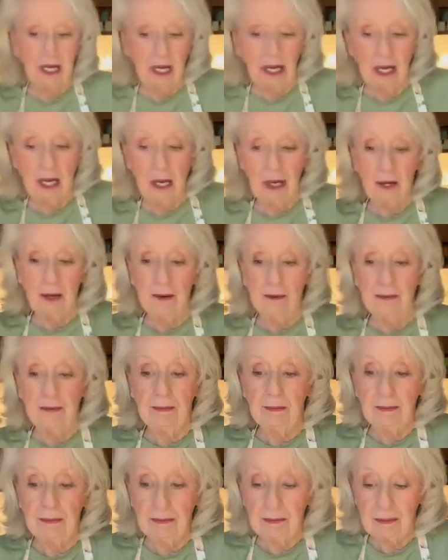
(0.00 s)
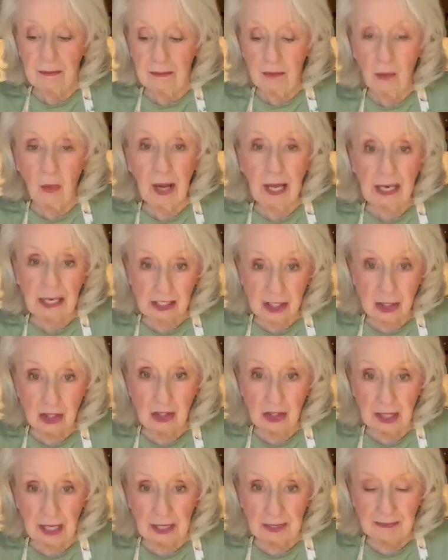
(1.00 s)
while it's
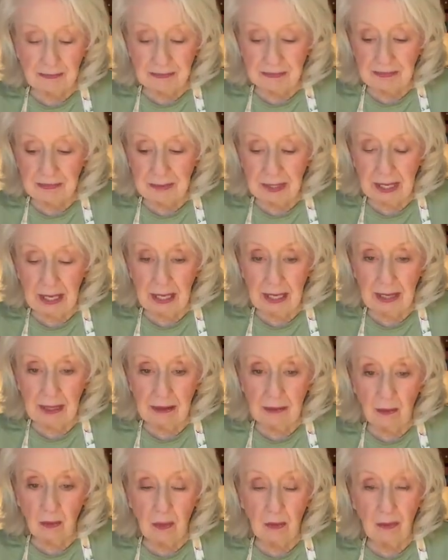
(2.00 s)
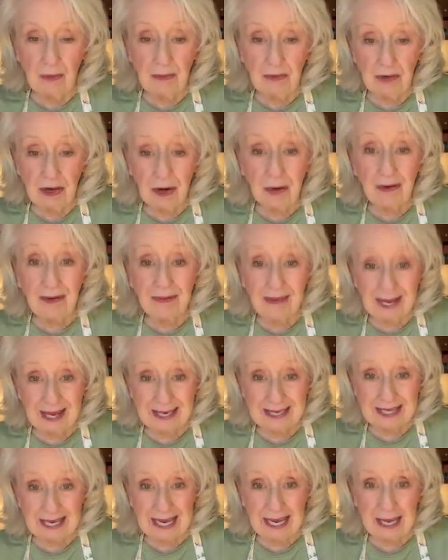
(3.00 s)
cooking. And during that
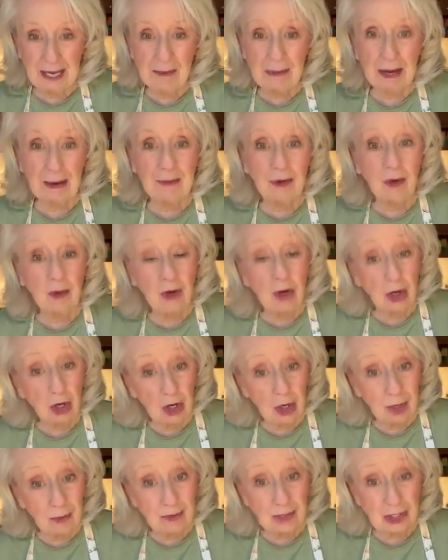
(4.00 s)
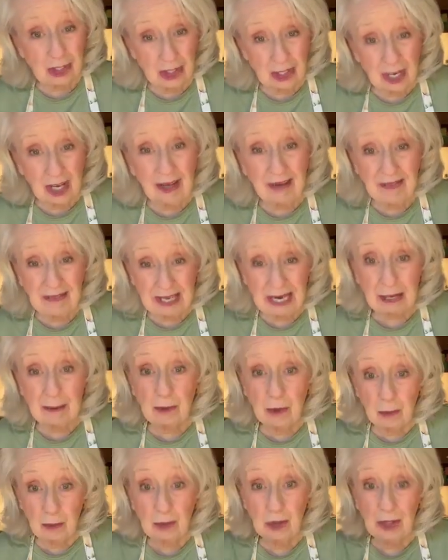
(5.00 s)
time, I'm going to cut up the stuff that I'm
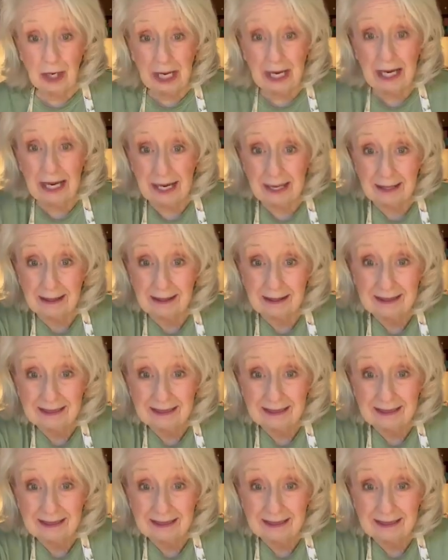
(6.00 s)
going to put in it.